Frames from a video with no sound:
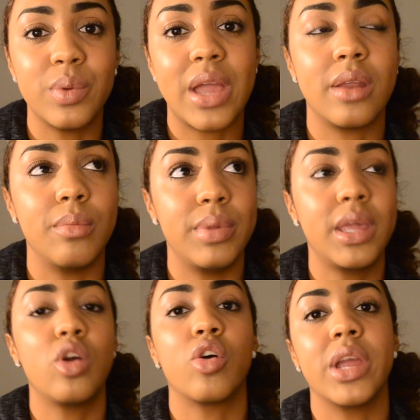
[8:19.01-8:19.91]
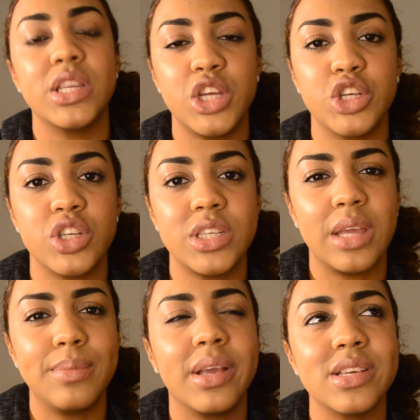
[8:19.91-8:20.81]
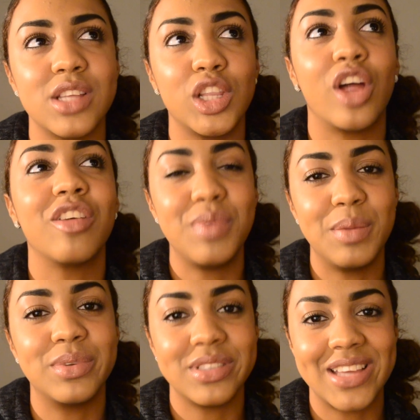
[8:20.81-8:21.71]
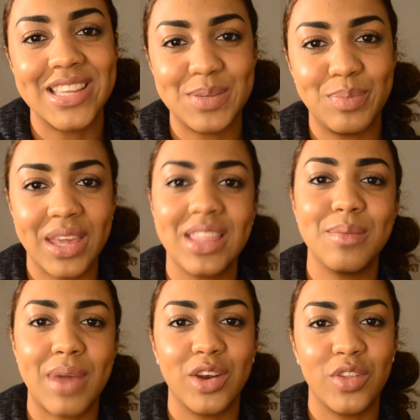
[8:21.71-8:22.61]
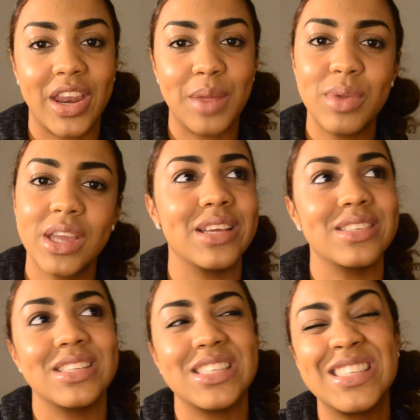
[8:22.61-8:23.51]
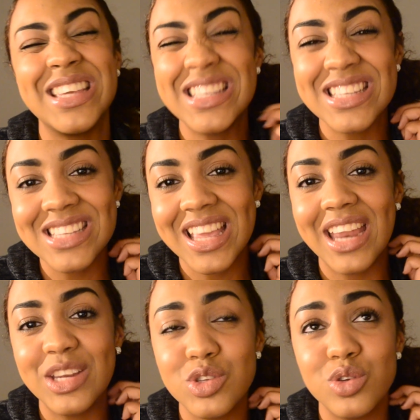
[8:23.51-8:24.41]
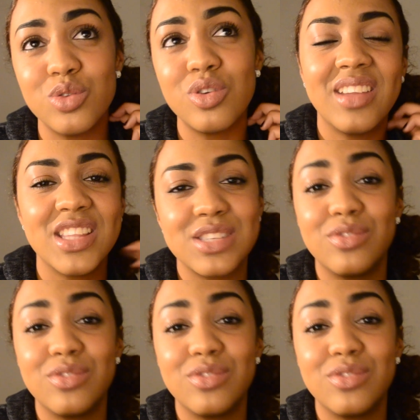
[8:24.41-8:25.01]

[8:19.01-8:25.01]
we had a big orientation day, because a lot of people tend to pick the minor that I picked because it's easy to get into. It's